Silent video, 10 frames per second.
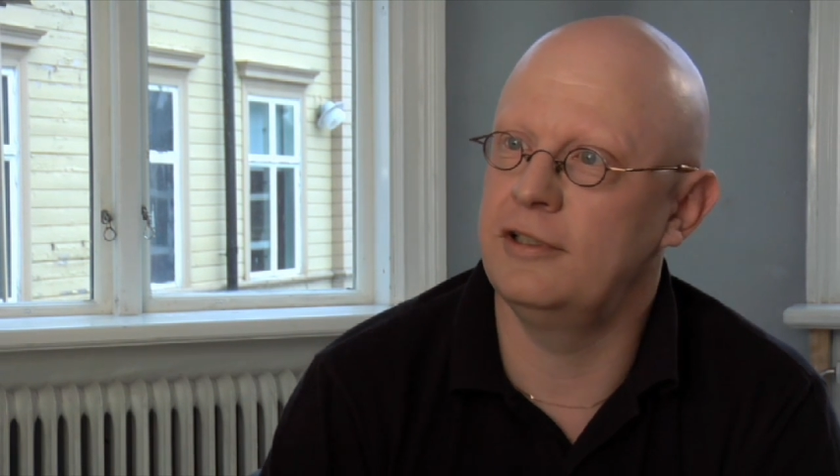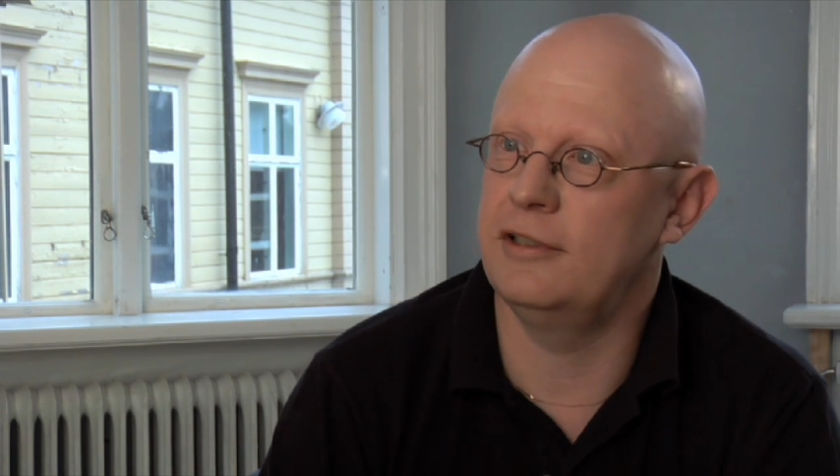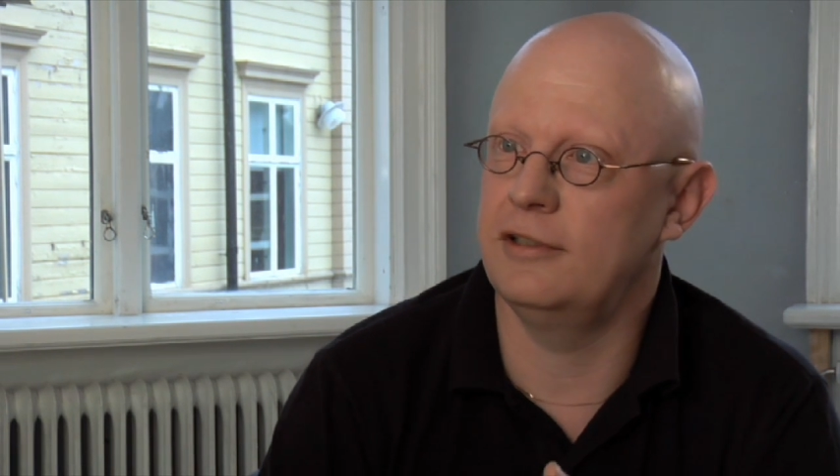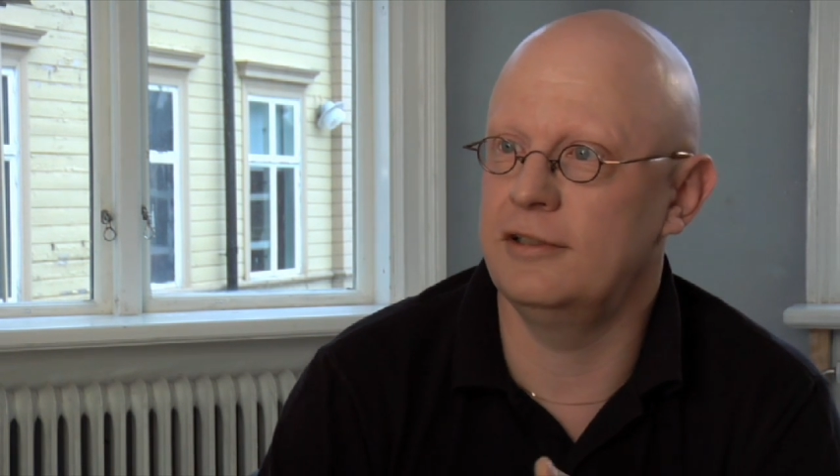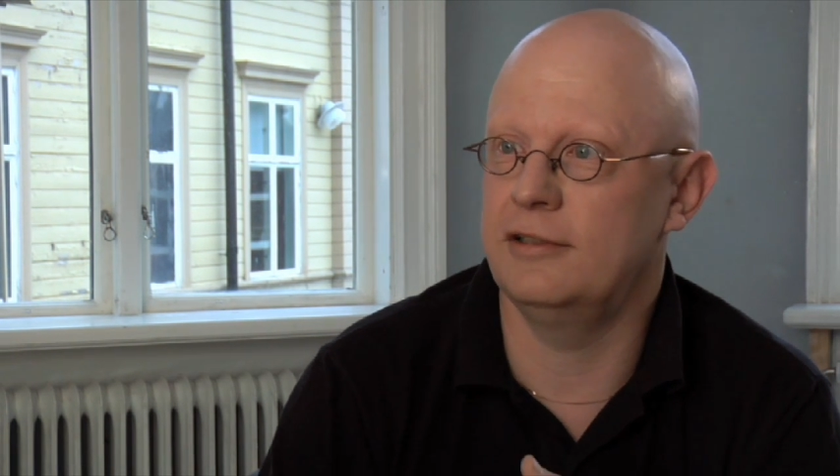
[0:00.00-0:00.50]

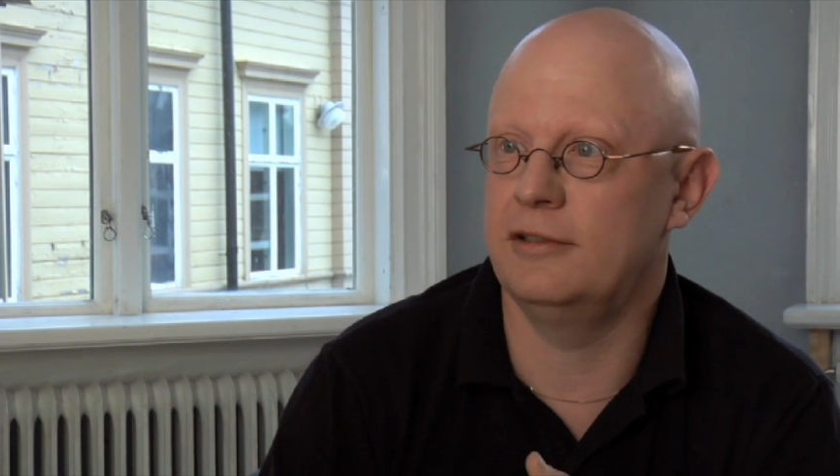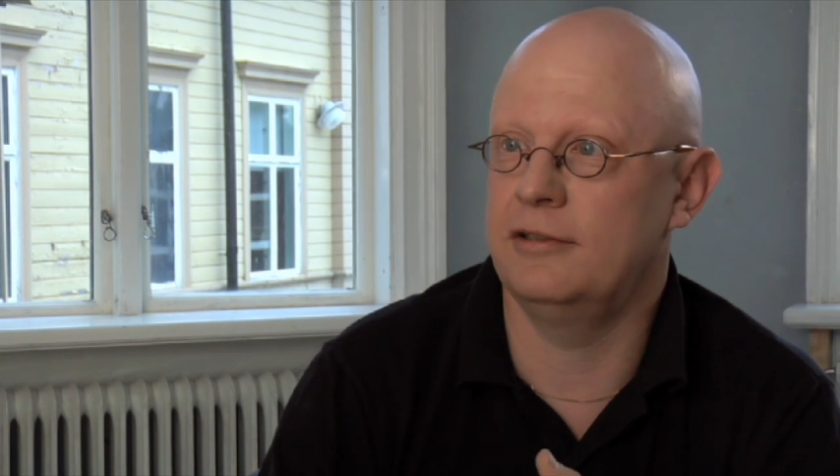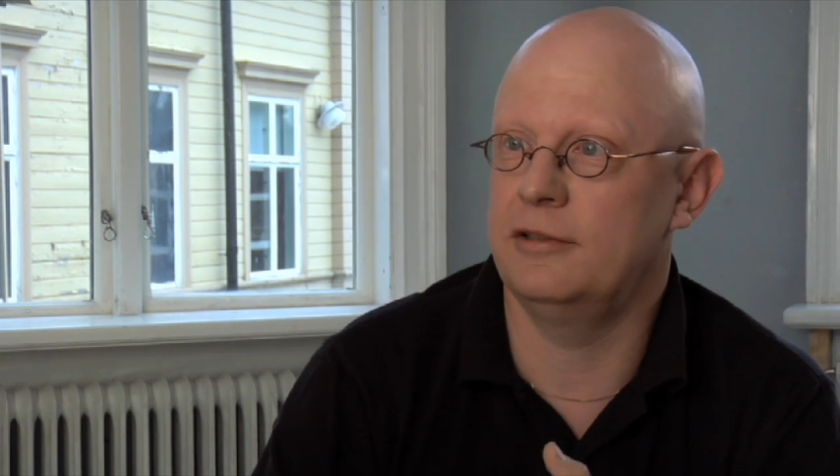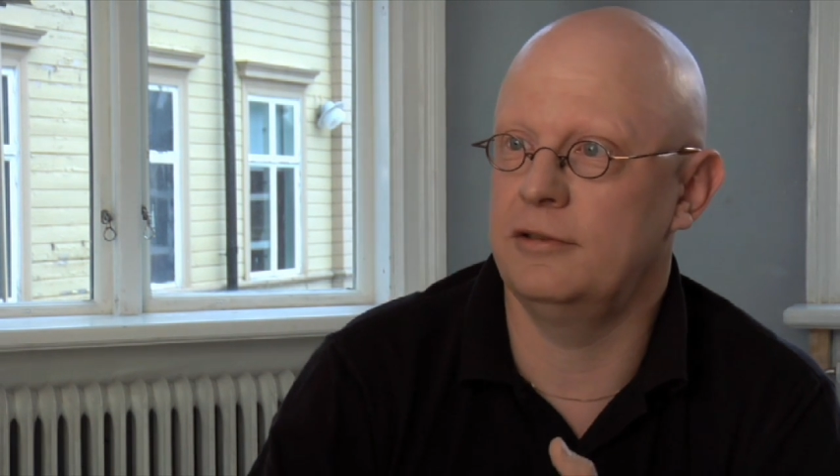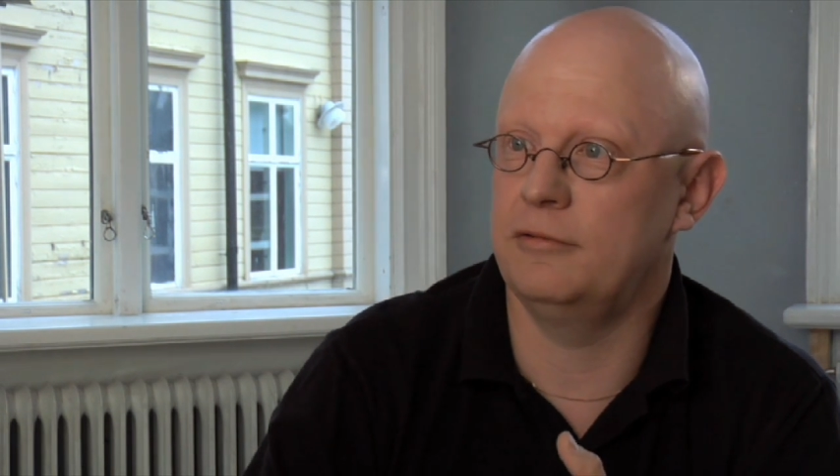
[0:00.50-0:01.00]

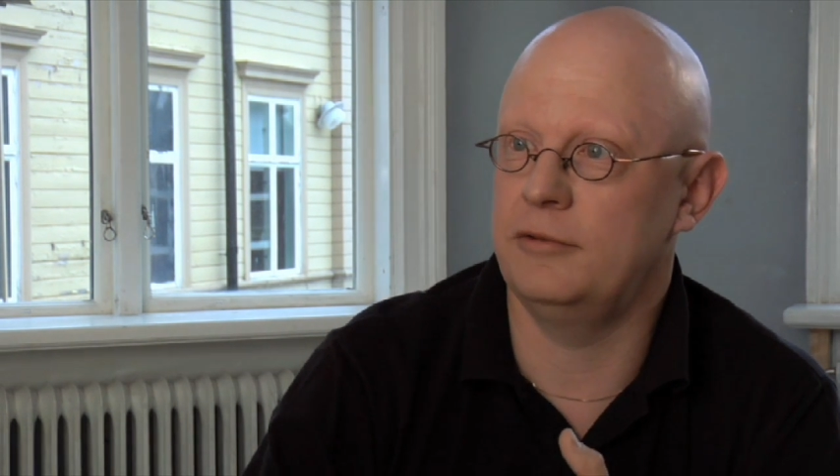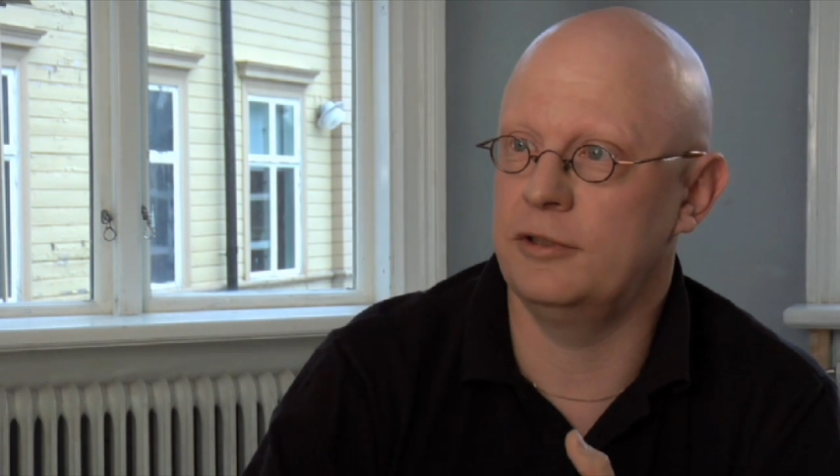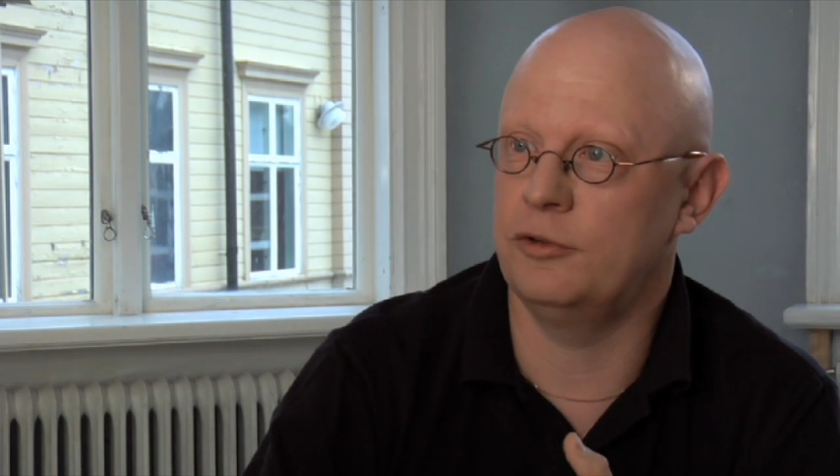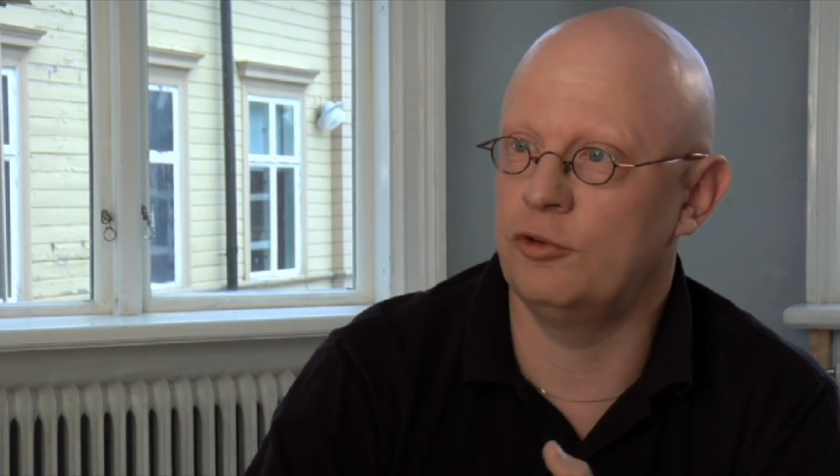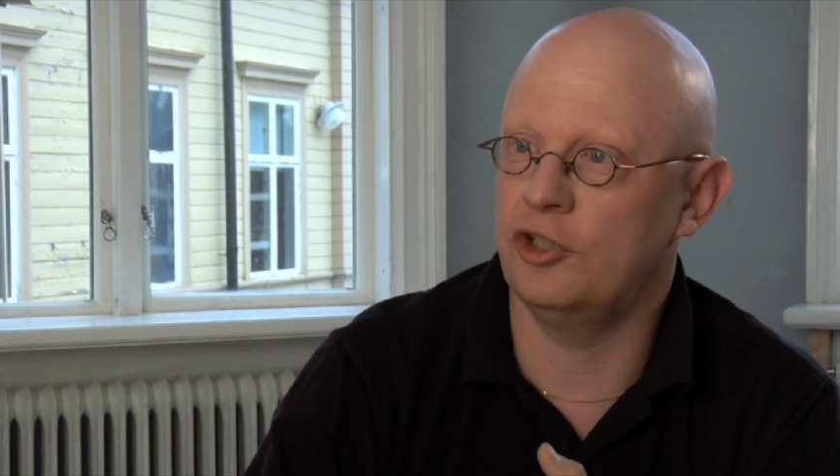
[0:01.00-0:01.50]
we
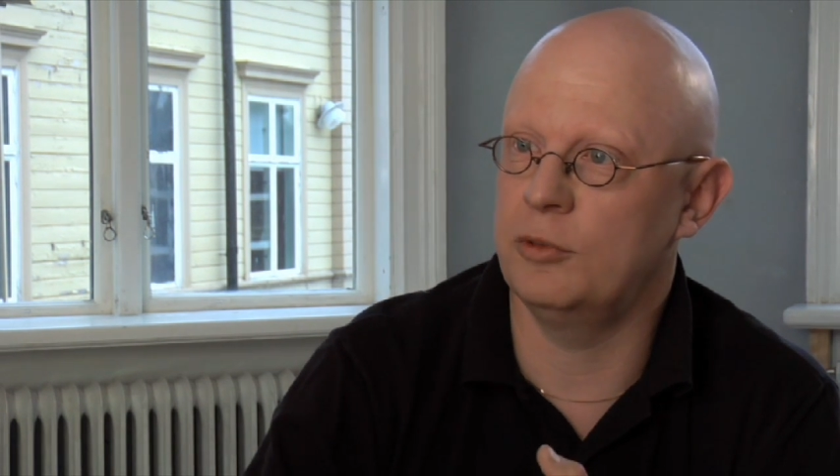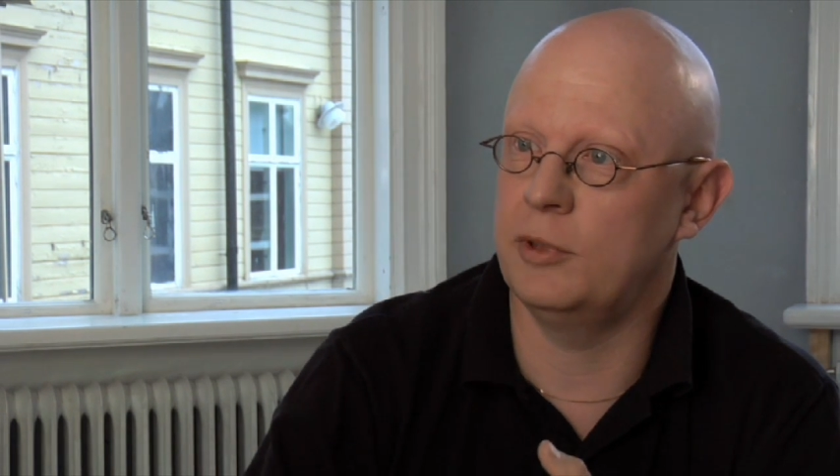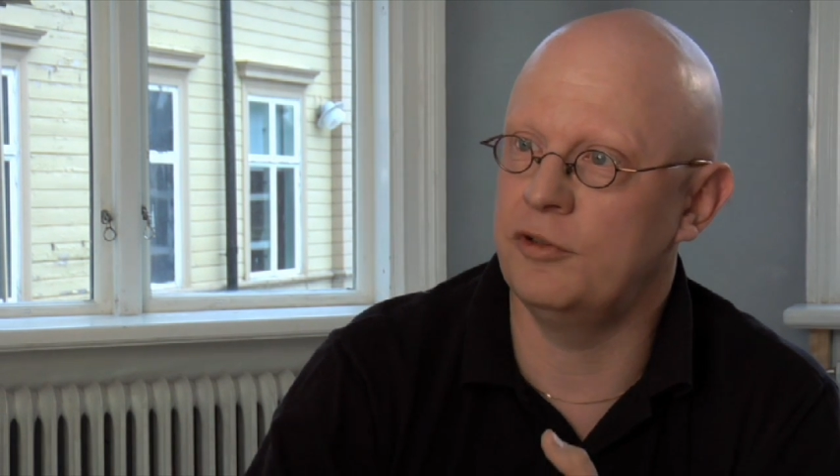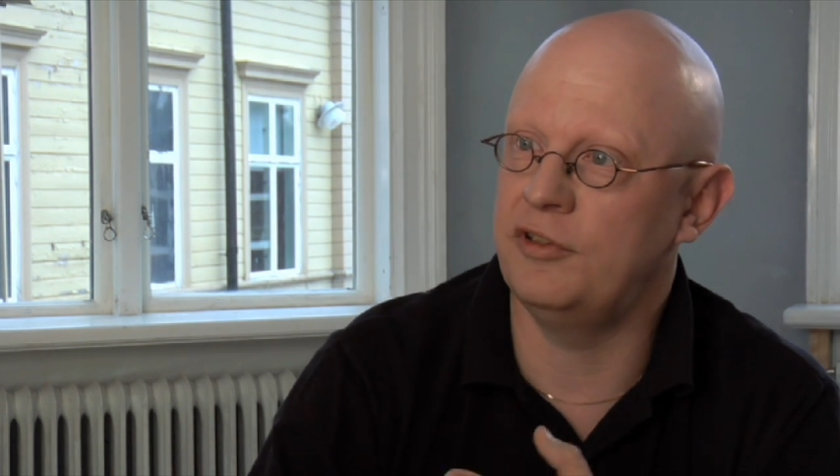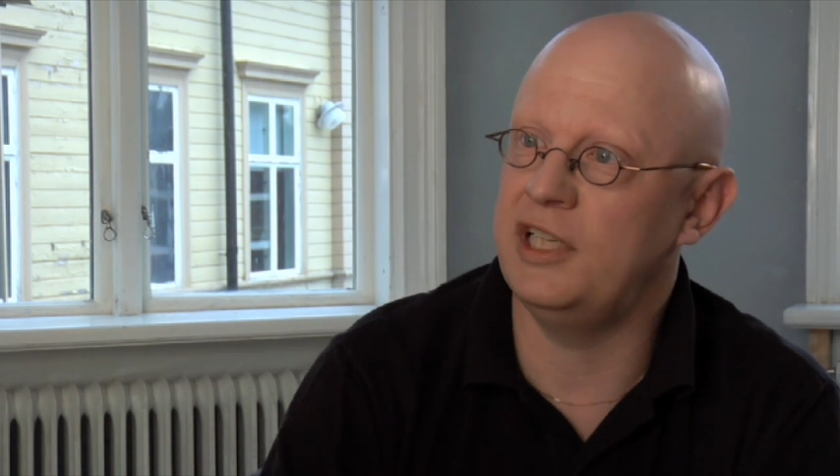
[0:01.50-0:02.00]
are talking
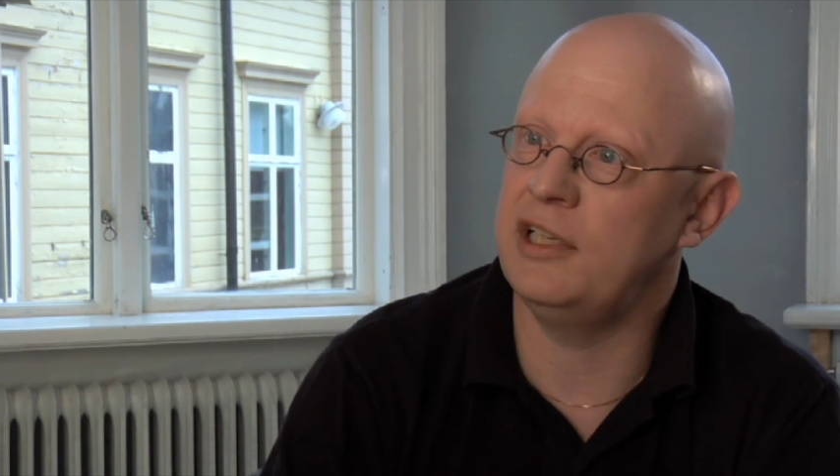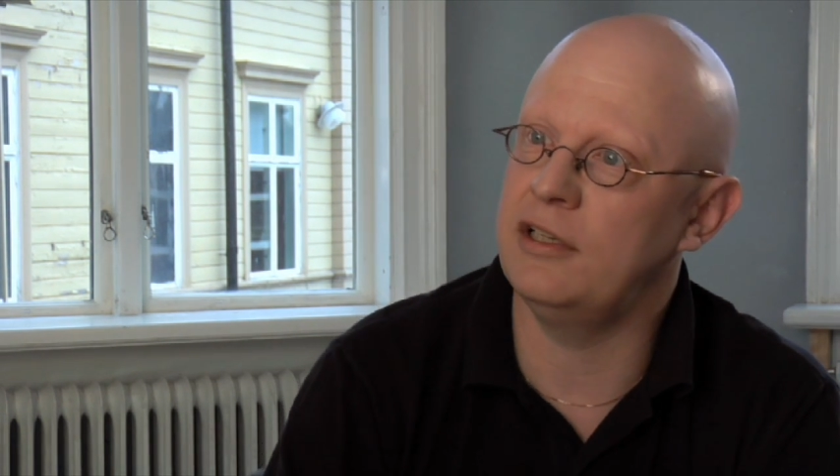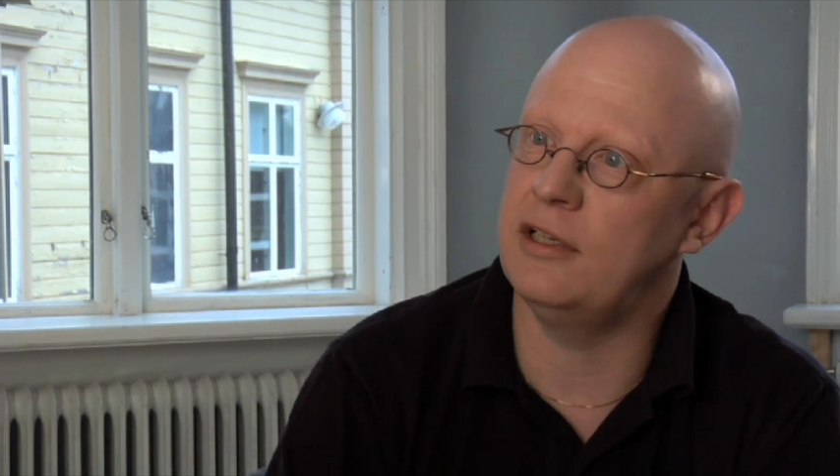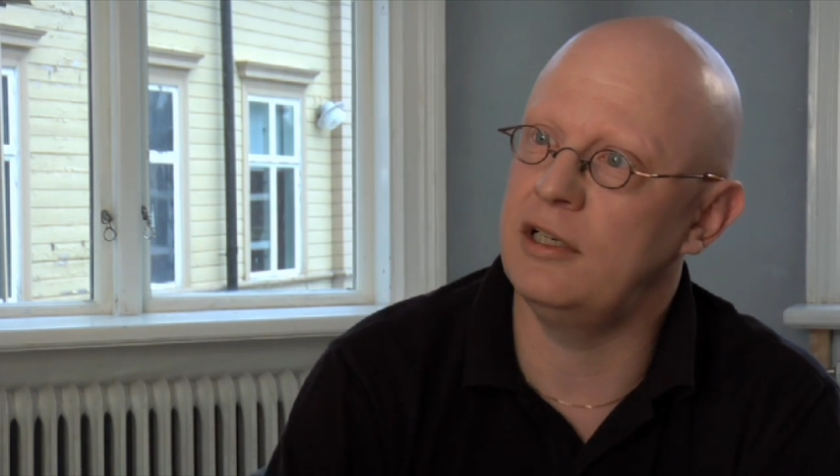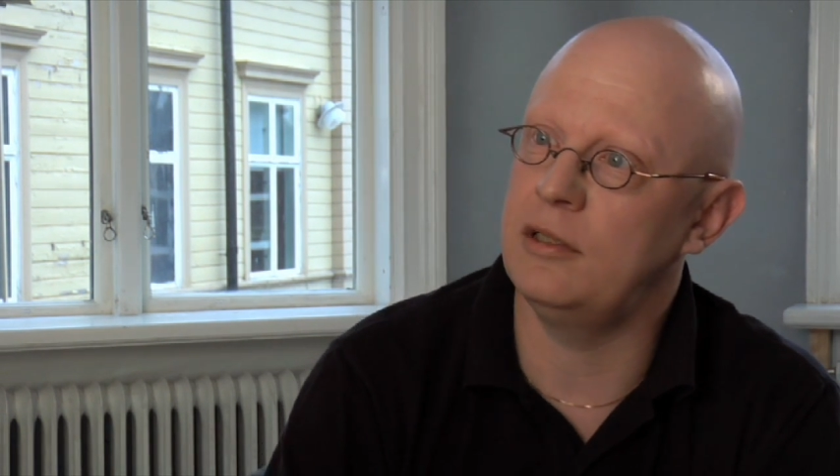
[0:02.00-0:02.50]
about
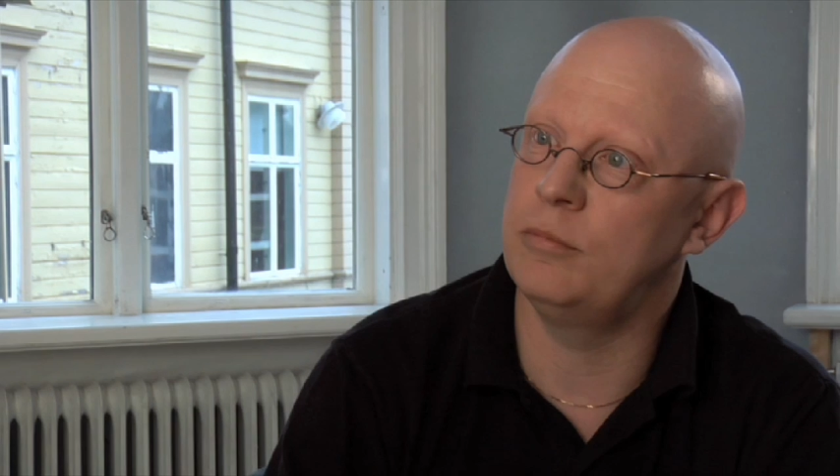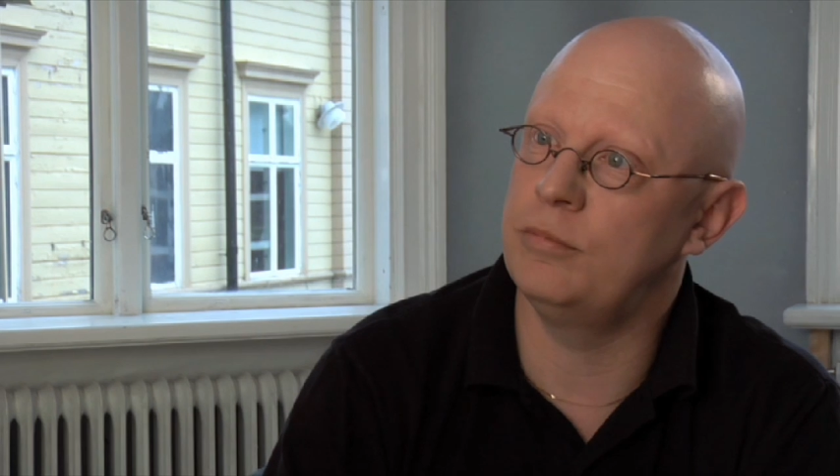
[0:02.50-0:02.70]
nickel,